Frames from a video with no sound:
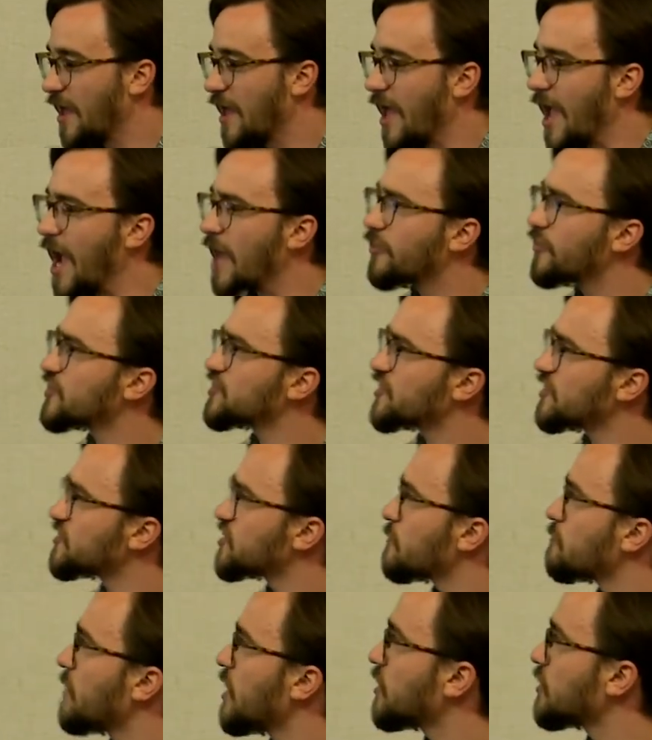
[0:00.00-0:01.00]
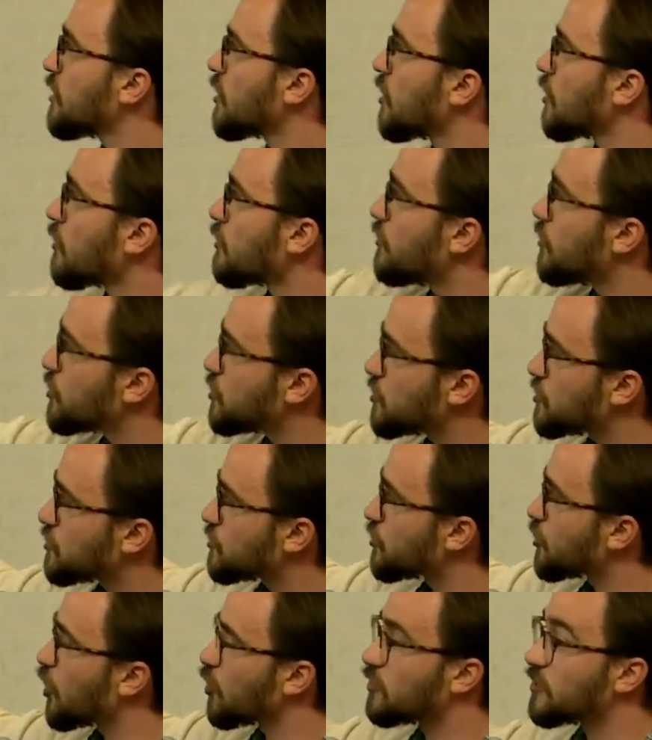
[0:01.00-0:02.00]
And this ends up making this
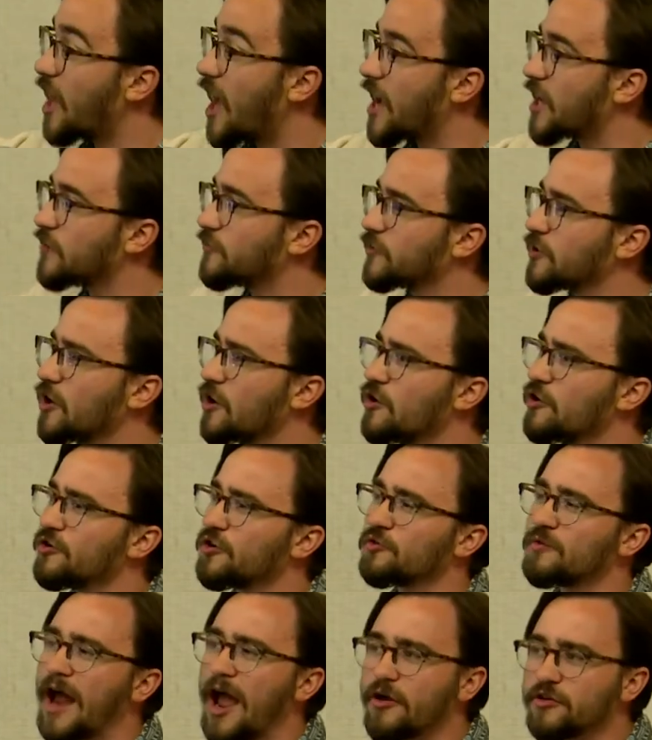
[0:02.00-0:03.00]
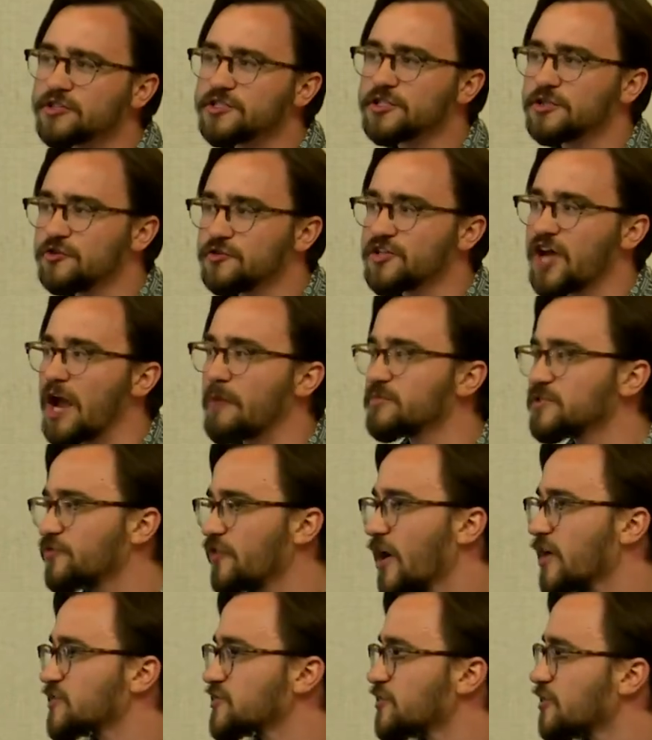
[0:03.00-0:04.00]
line of code around 2 times
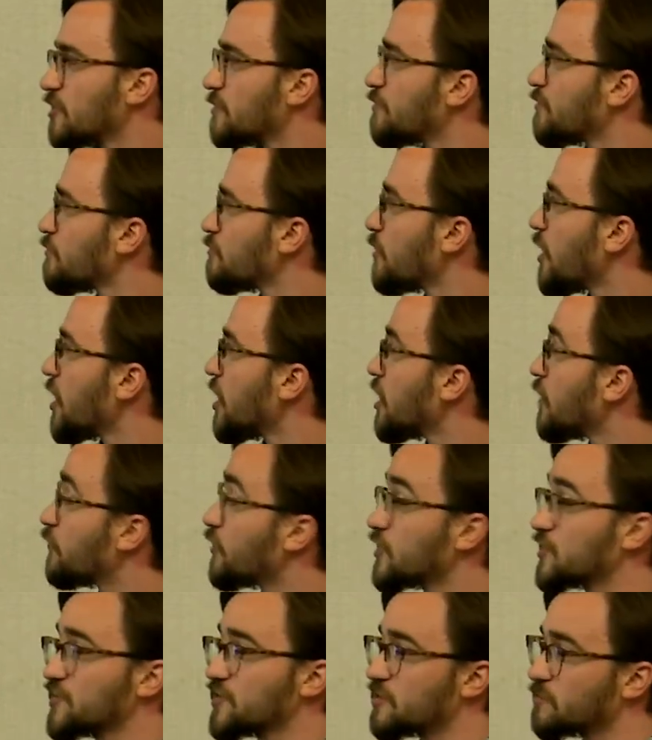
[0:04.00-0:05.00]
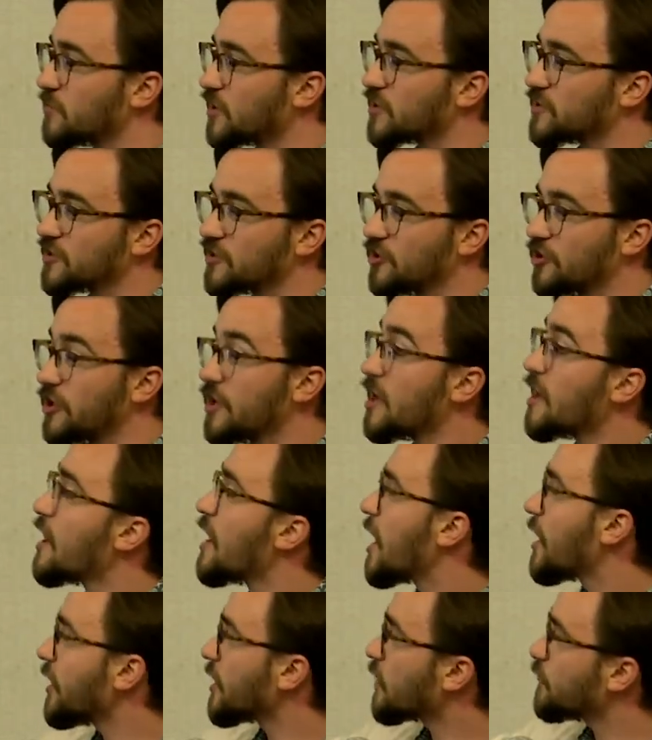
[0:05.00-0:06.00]
faster. But if this is a big deal,
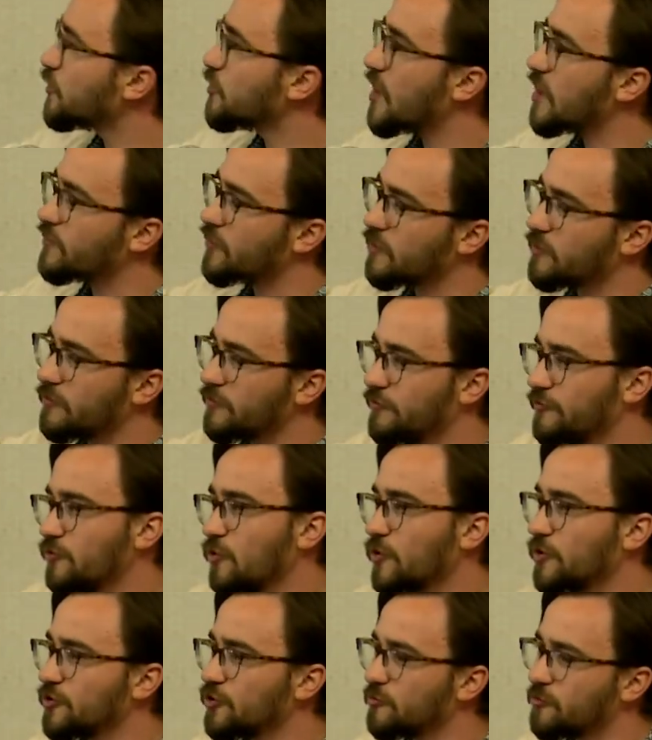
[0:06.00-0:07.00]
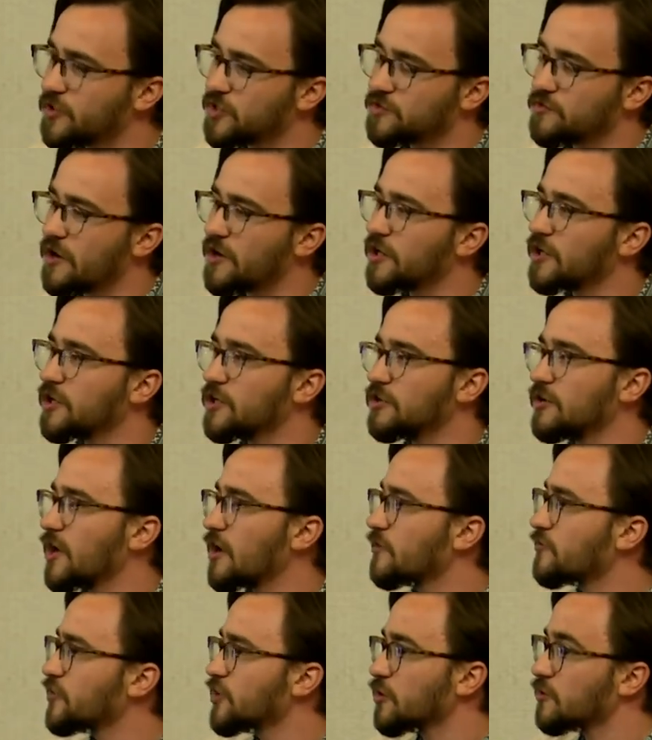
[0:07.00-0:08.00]
and like if you have a for loop that's running and you
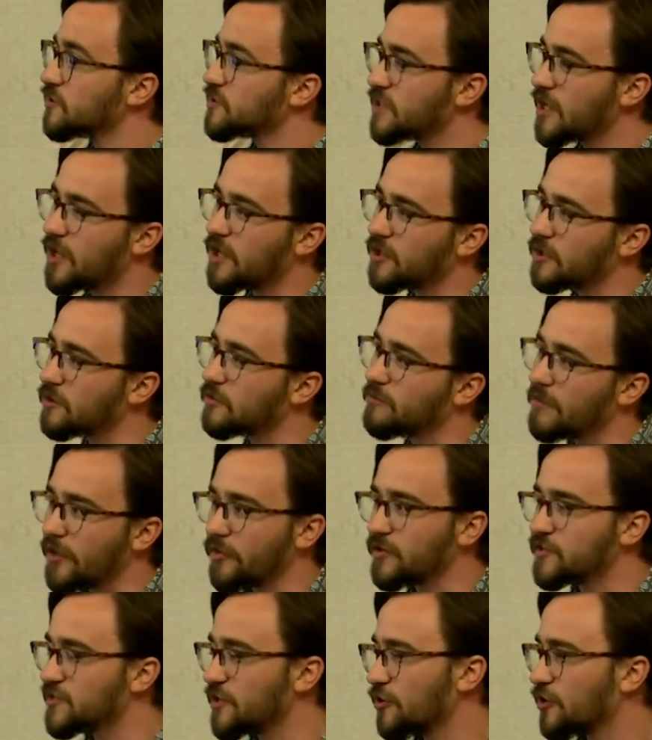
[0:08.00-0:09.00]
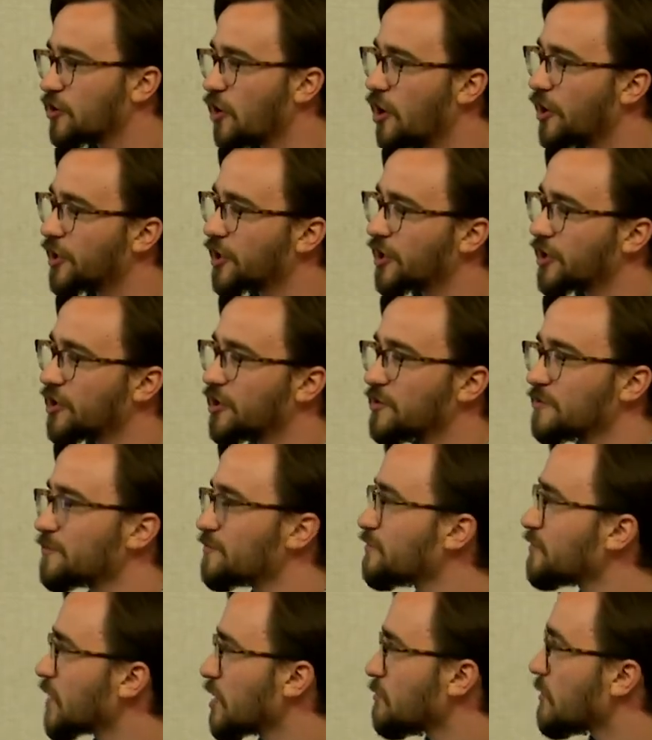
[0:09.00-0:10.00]
have 10 methods that you're calling in it,
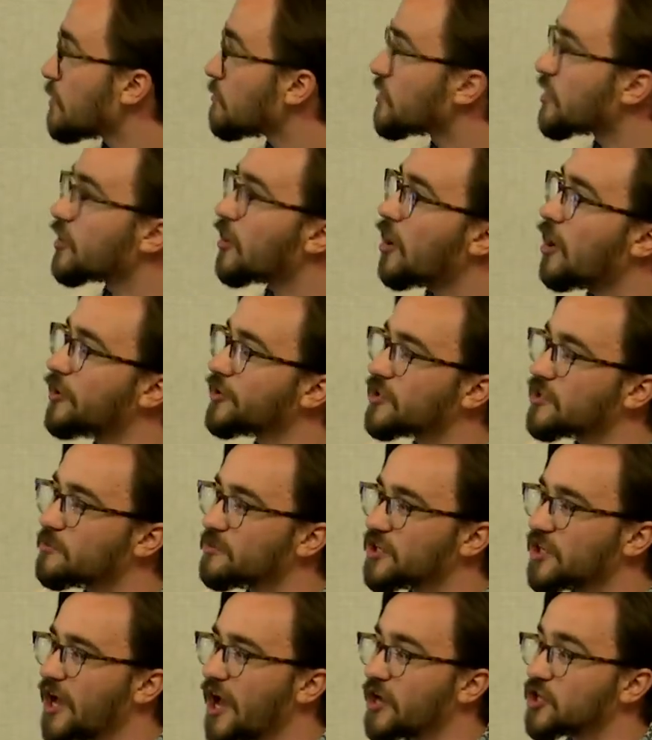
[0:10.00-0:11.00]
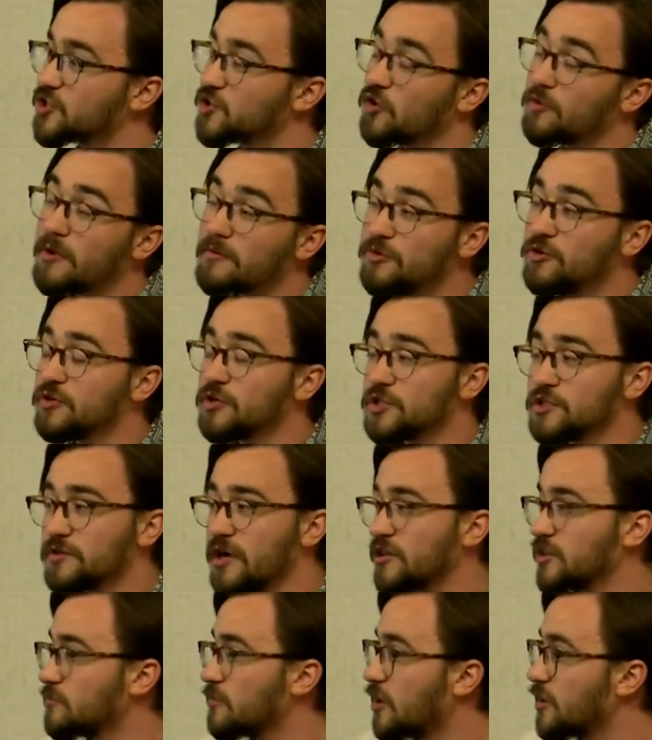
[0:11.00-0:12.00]
maybe they all need to be cached. Or maybe you can just
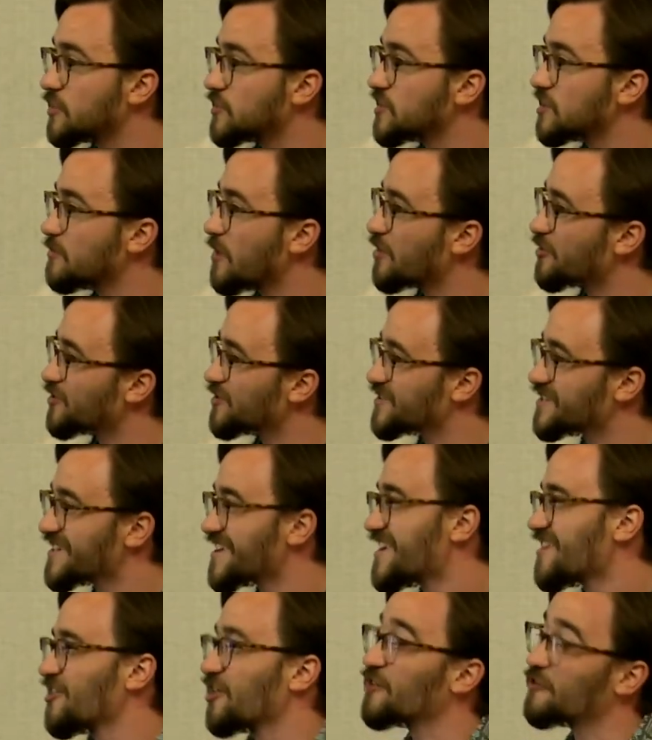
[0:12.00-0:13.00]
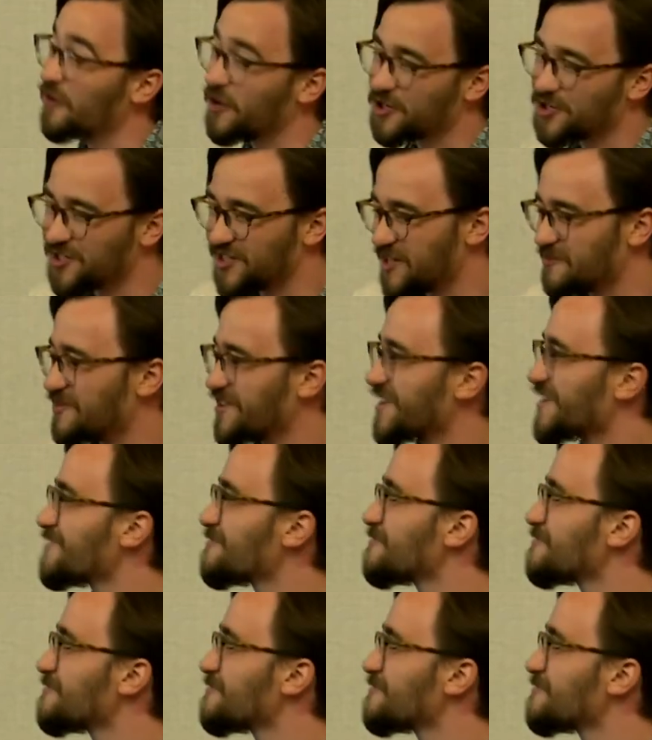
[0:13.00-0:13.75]
write them all as C methods, or functions, I mean.